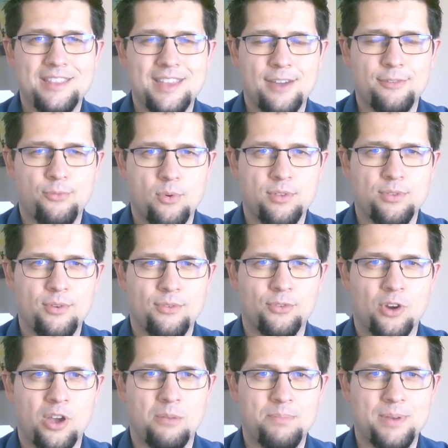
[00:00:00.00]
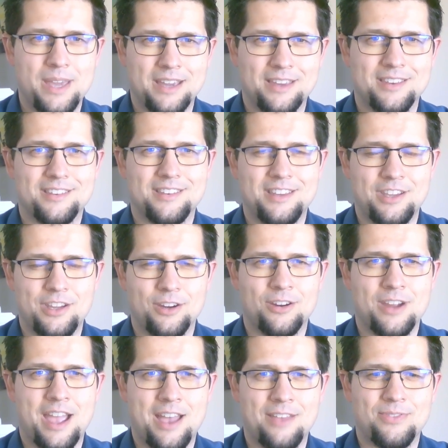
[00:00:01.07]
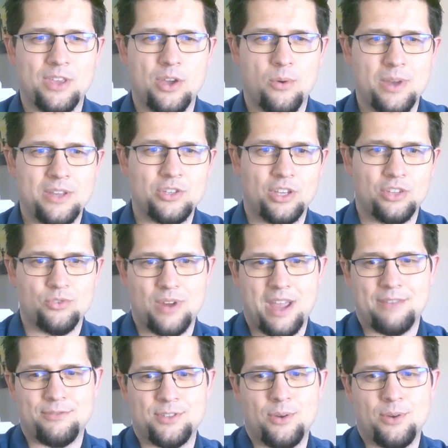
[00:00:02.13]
that fourth overall pick here at the OHL draft?